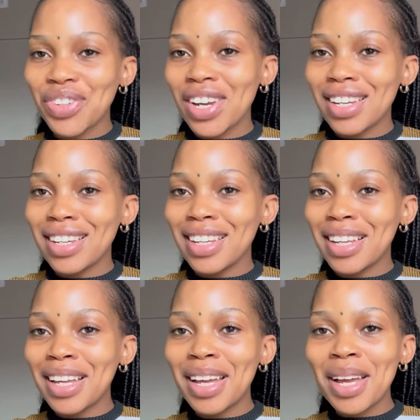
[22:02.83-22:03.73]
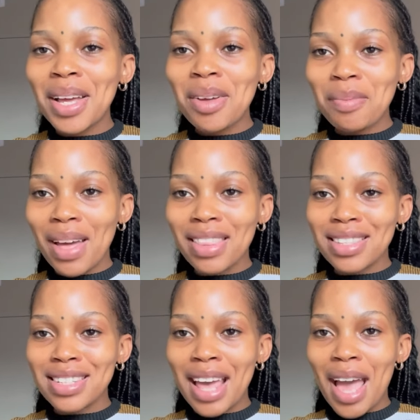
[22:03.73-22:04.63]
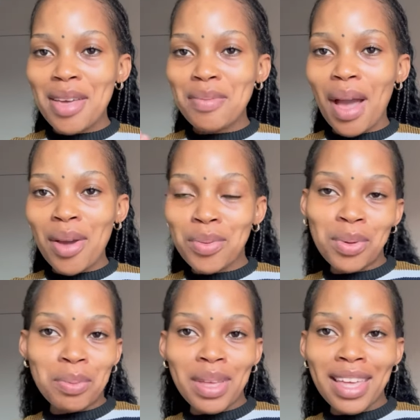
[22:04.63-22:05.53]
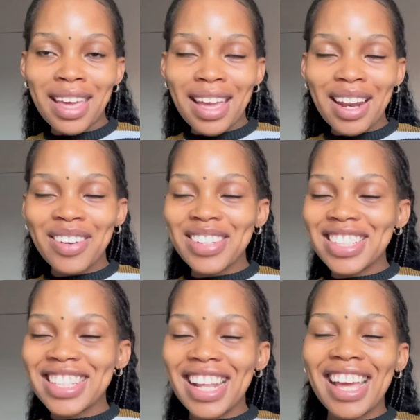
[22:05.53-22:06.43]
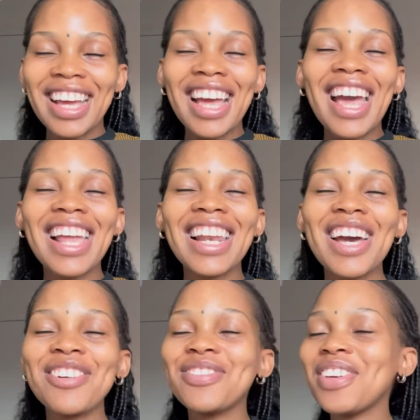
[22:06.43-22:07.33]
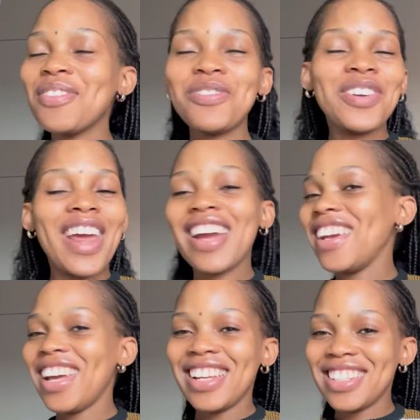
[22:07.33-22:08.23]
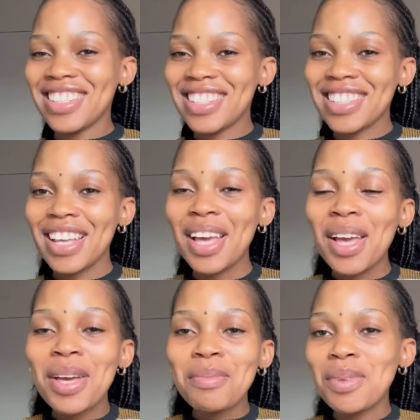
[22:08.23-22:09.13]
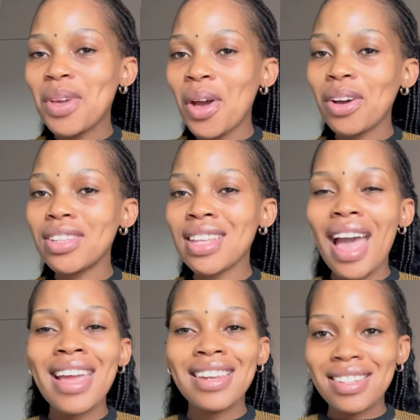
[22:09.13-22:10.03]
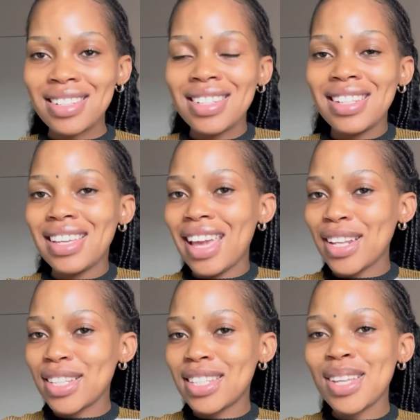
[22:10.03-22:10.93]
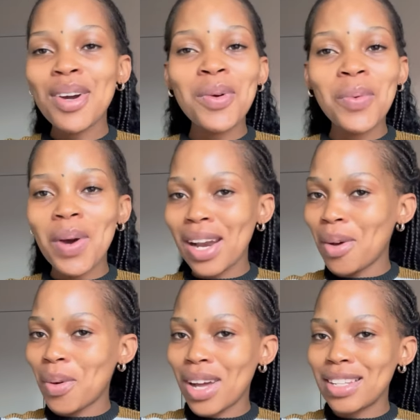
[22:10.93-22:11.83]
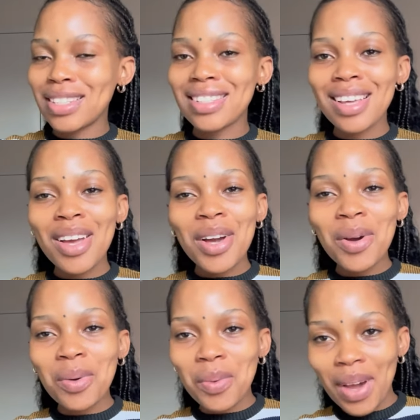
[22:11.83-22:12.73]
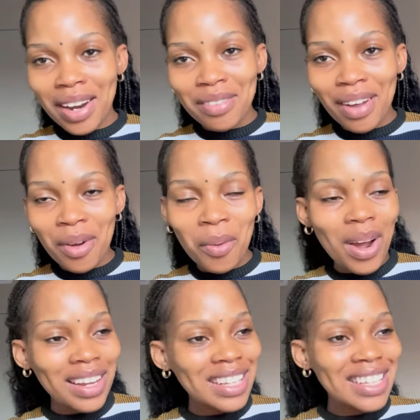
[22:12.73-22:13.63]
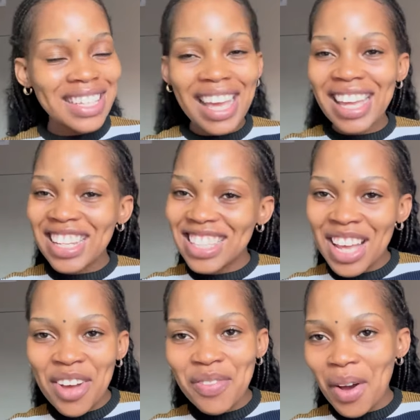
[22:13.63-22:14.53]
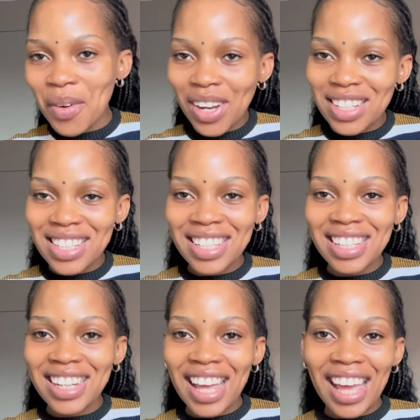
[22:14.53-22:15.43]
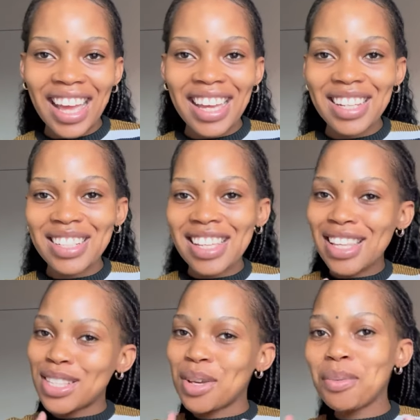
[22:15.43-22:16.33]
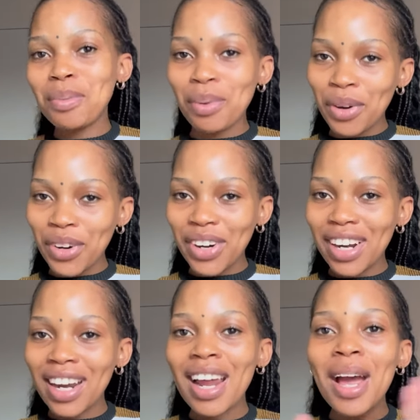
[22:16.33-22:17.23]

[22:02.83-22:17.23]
ready by this time i will be here and i'm just like i love being pregnant because i literally get what i want whatever I want anytime I want it and that's on her